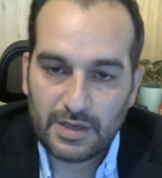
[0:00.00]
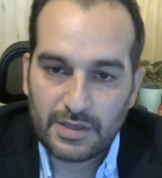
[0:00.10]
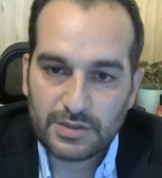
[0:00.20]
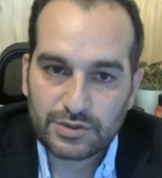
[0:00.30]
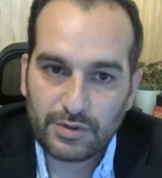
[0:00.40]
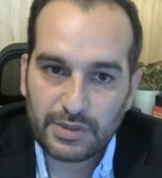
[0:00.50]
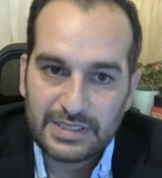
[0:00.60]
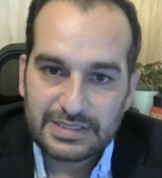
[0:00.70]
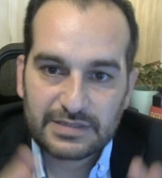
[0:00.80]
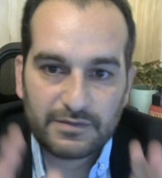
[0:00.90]
So
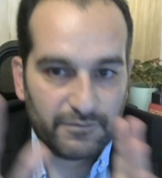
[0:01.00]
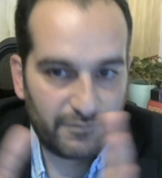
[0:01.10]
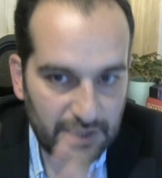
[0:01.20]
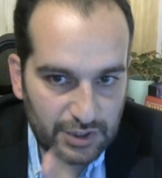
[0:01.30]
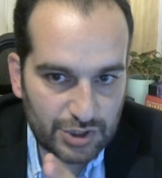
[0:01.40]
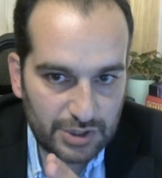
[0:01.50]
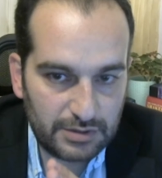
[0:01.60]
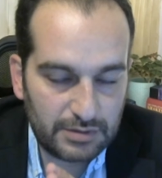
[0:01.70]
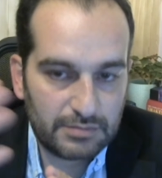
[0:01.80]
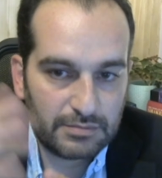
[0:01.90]
it's
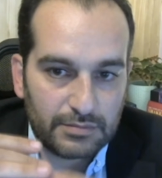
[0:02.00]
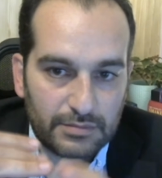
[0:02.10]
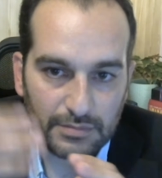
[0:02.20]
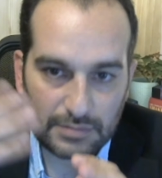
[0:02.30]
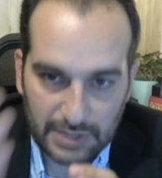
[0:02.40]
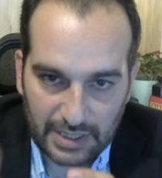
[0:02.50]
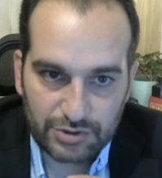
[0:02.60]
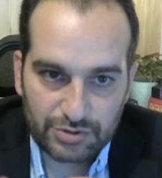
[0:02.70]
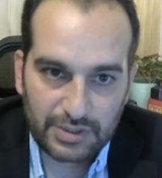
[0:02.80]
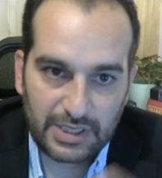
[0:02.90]
fiction,
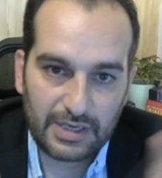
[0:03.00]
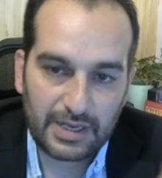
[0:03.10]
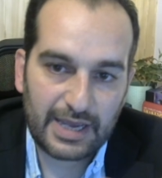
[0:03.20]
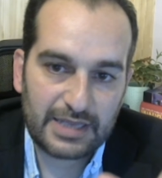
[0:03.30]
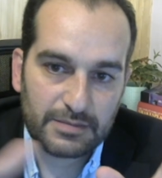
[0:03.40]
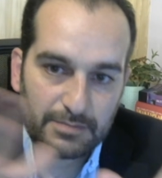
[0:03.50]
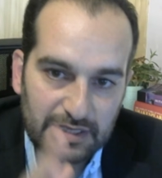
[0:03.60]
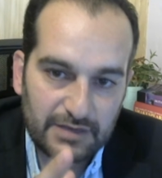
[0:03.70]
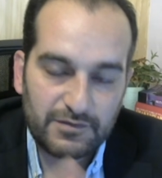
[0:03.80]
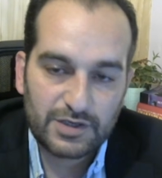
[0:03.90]
not real, and
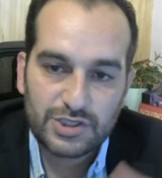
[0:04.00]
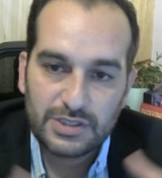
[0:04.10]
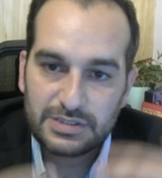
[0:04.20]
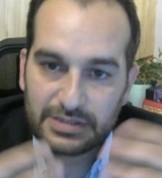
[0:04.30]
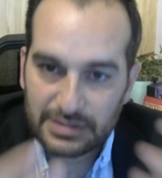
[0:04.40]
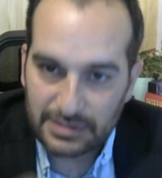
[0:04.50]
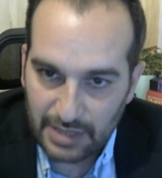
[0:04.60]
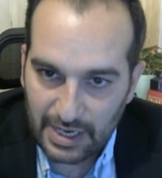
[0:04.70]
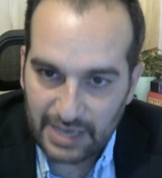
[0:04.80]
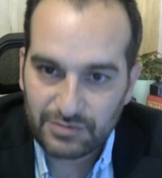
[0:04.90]
metafiction
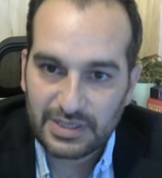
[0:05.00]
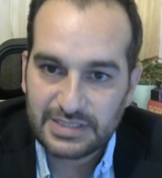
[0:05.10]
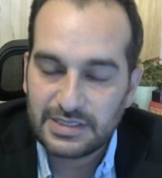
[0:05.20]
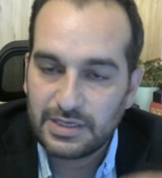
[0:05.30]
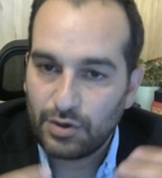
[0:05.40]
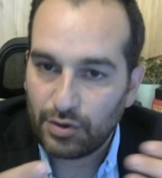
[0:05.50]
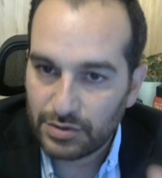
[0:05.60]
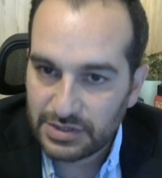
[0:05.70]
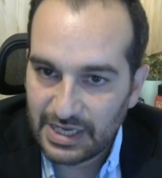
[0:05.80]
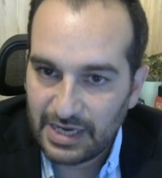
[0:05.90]
addressing or
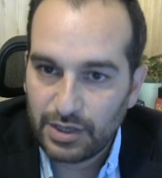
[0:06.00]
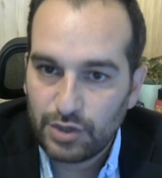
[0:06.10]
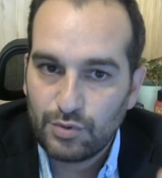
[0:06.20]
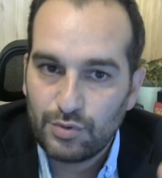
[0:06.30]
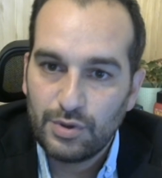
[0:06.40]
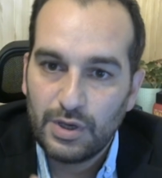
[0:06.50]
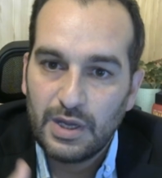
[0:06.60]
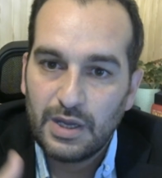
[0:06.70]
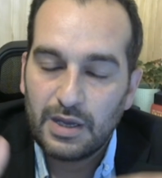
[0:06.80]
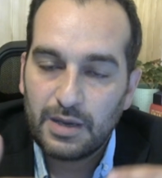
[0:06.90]
telling you
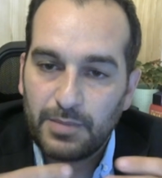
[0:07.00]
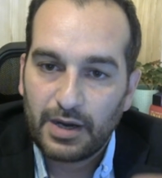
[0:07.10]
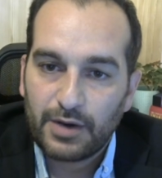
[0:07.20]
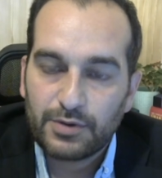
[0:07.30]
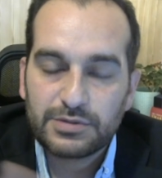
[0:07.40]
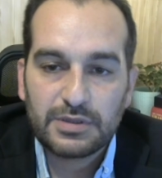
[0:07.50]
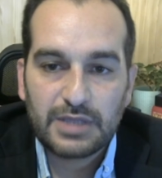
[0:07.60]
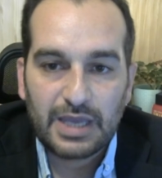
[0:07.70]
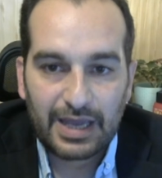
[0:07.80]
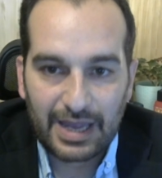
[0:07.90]
about
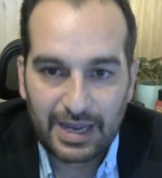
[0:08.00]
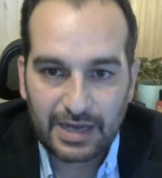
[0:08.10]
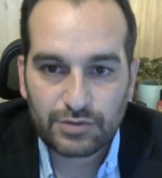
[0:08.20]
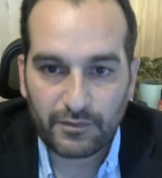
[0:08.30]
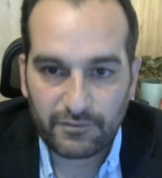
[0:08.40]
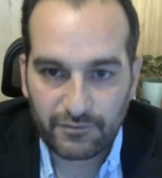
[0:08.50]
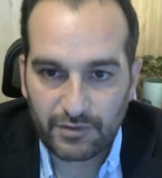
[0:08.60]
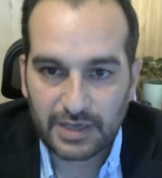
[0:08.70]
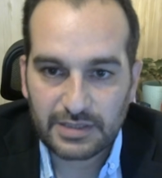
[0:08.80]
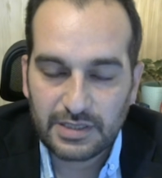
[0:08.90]
the act of
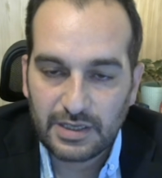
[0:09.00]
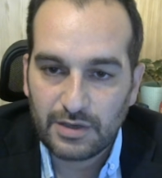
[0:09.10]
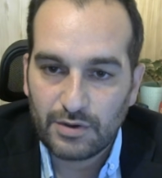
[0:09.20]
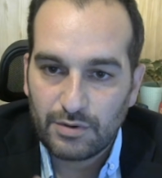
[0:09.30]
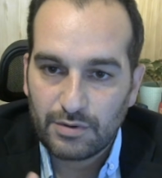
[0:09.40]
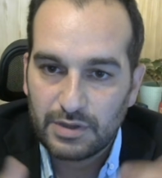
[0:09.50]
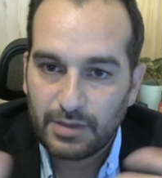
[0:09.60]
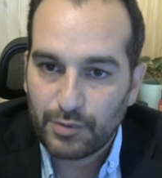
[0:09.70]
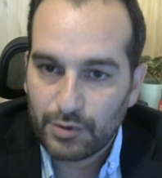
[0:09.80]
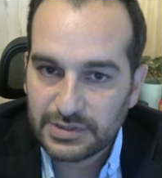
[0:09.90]
writing or
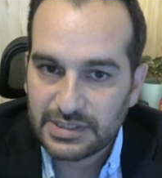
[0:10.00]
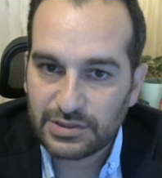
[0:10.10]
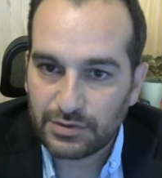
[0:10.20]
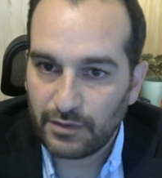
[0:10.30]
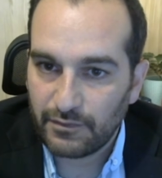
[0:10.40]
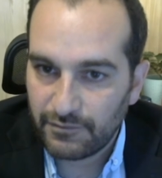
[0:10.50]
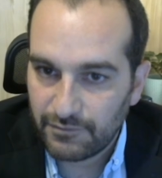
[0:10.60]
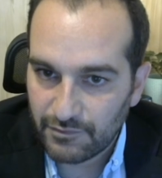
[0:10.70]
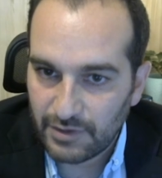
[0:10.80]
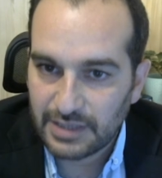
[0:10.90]
the process
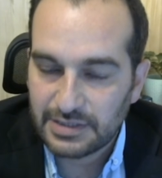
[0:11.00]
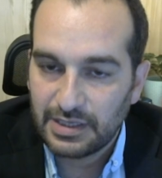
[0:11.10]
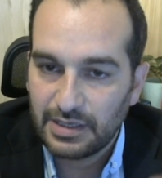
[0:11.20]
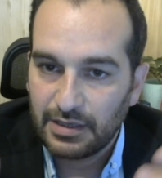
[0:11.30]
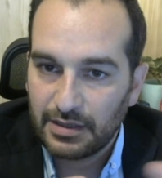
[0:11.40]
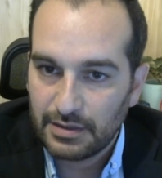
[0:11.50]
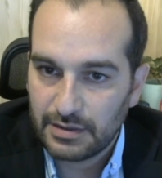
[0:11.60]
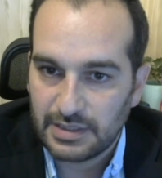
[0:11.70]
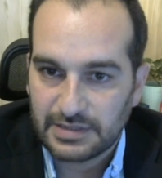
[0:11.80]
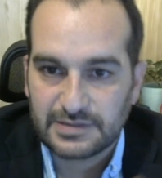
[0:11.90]
of writing
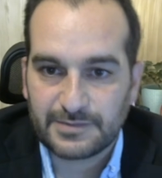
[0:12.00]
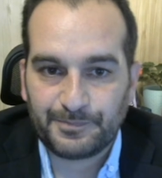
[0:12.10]
this.